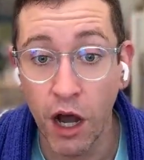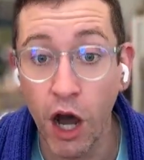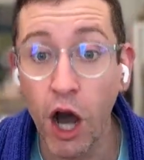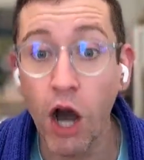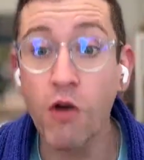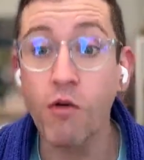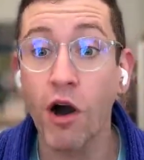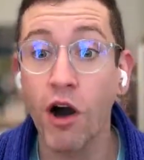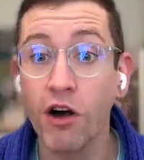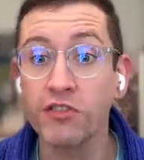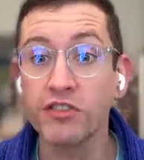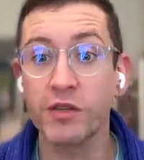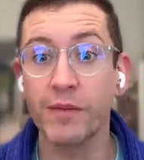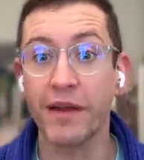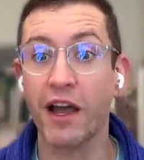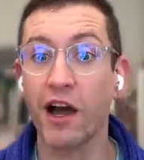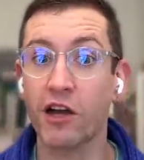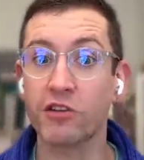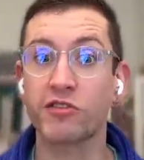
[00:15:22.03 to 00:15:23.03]
Oh, also
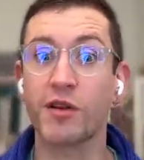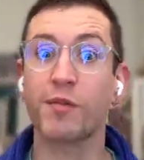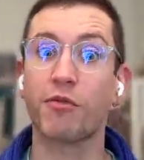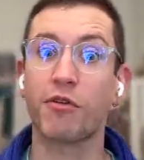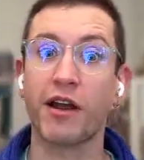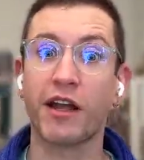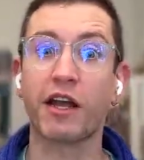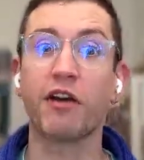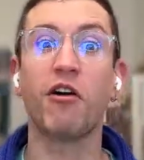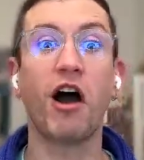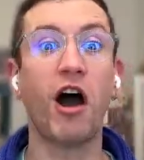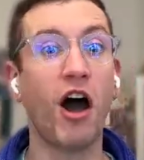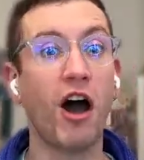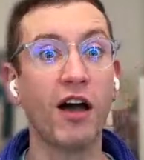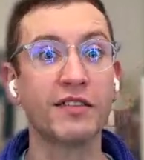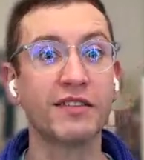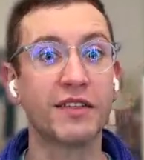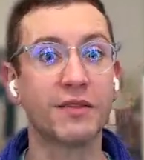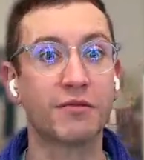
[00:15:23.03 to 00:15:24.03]
by Audrey Borrego.
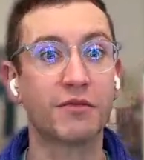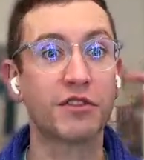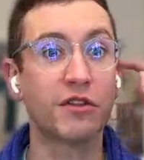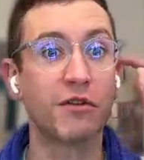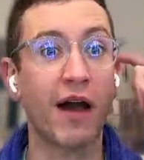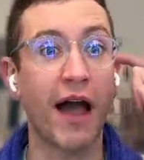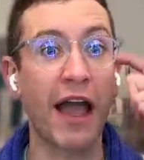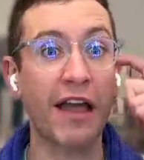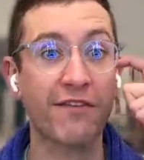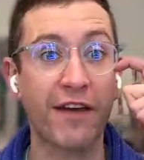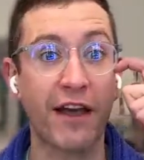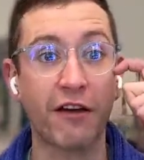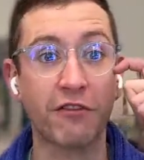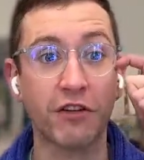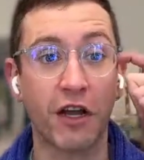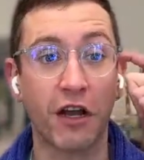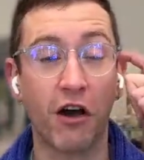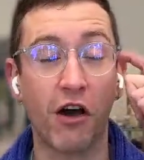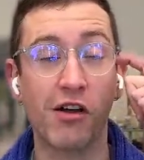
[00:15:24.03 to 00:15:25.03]
Awesome. So I
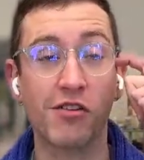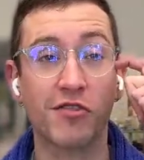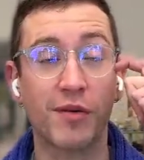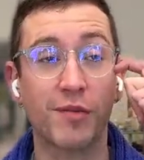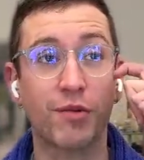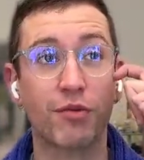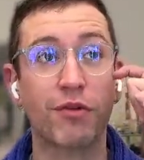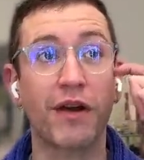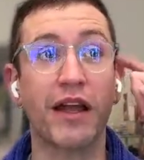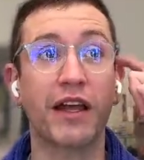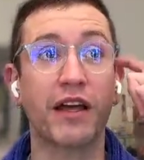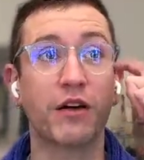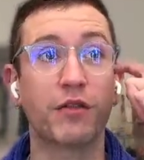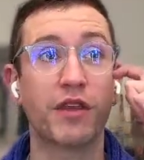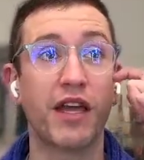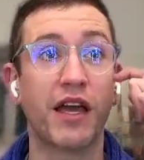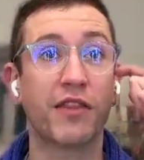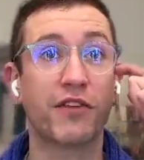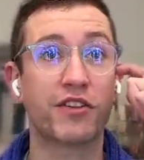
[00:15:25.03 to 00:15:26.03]
found Audrey Borrego
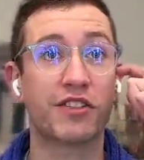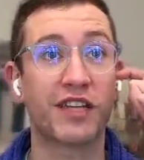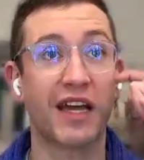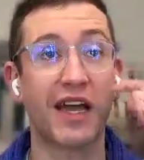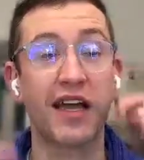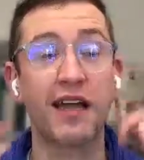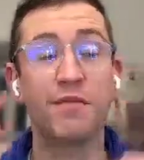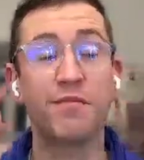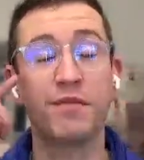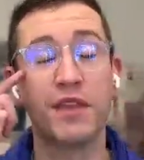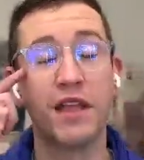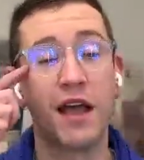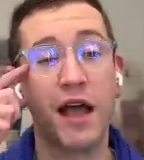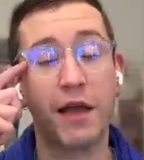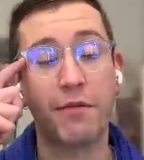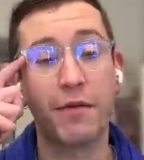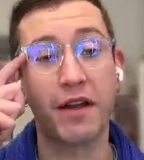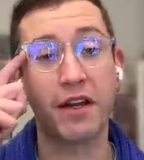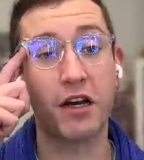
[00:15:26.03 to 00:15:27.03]
the other day.
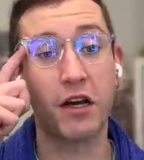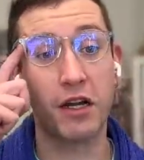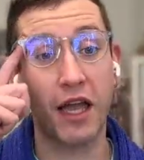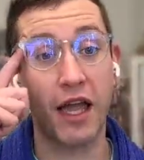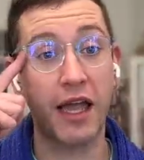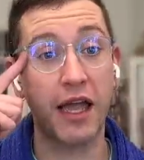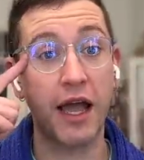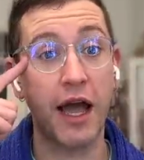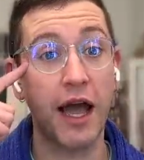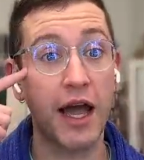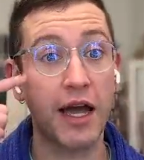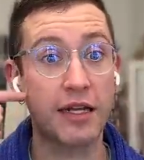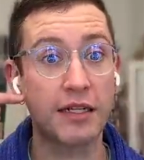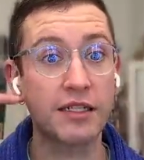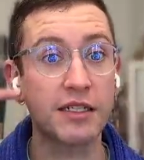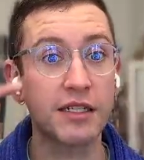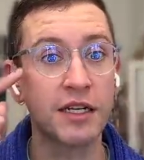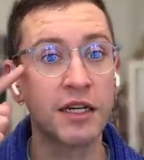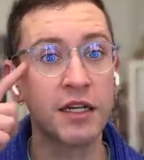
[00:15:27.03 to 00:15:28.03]
I went on a
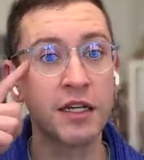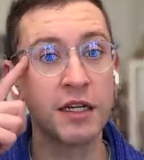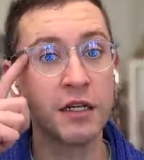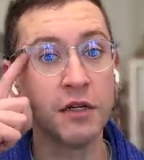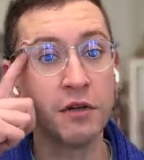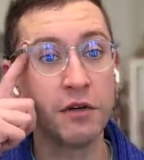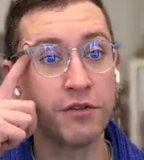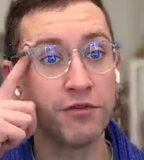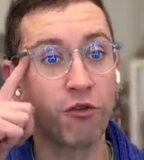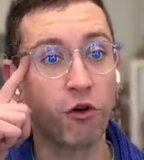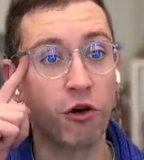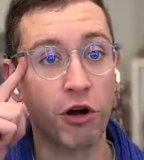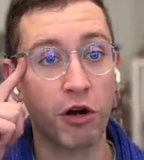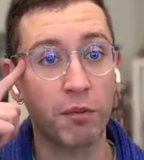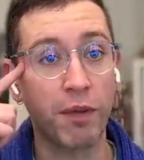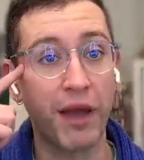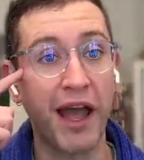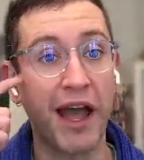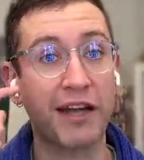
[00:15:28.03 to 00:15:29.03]
hunt
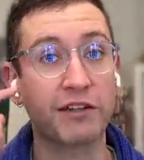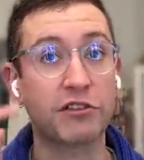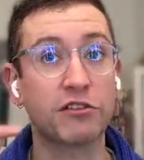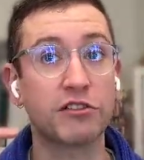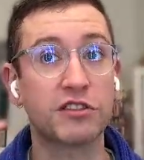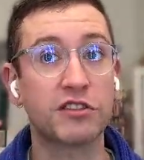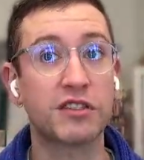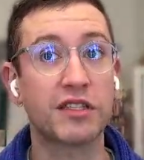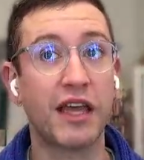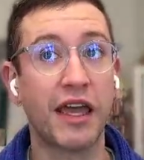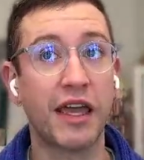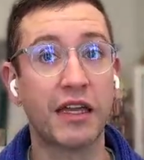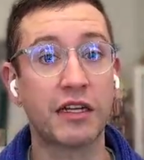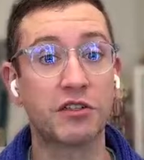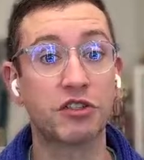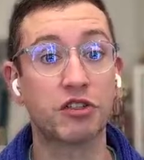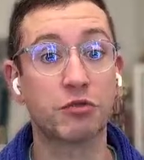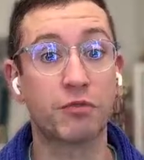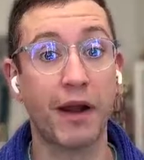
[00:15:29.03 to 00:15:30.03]
for patterns
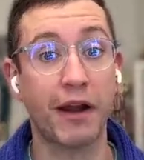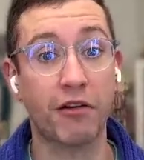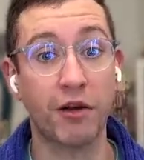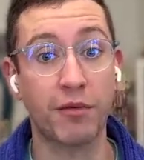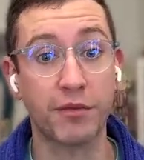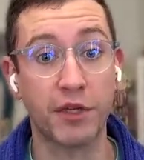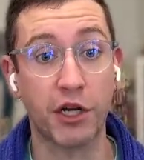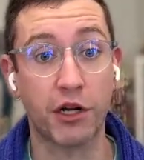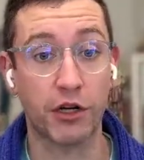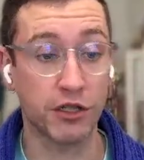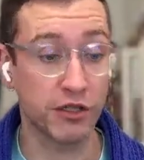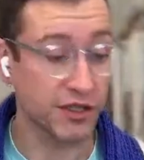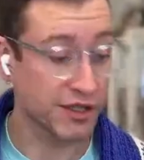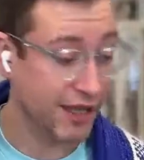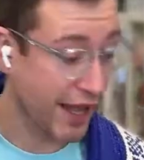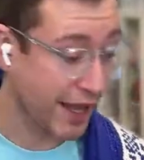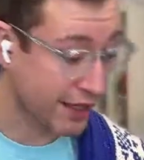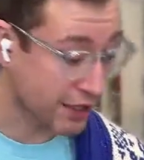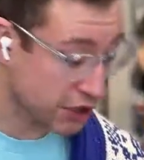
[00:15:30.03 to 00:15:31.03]
in Durarrum yarns,
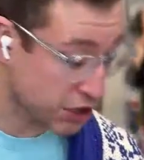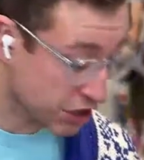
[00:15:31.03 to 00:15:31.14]
and